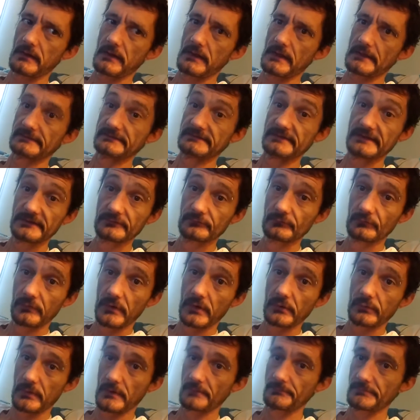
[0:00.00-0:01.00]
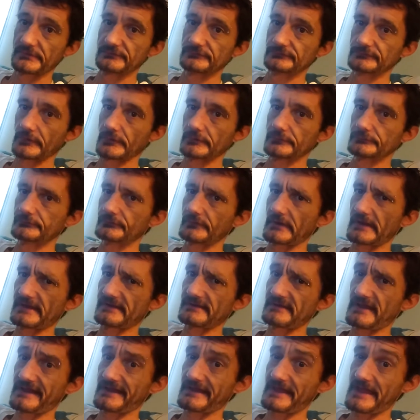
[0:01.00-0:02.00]
I did grow up in church
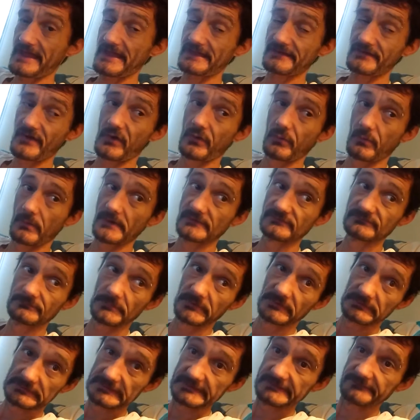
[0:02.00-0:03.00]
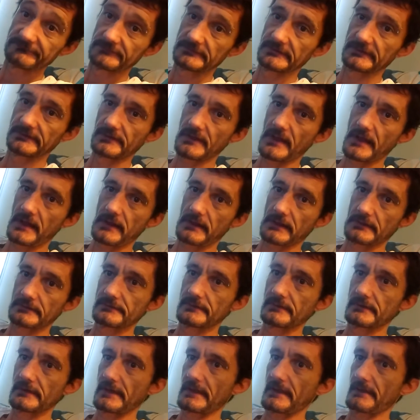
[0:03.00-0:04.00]
and I had always believed in
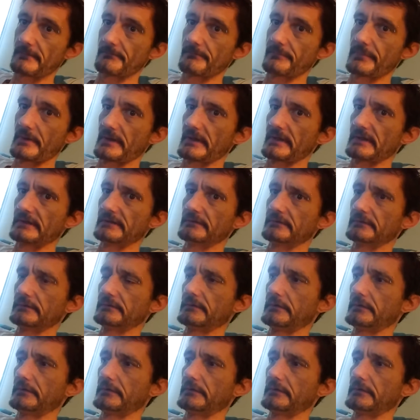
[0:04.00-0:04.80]
God, but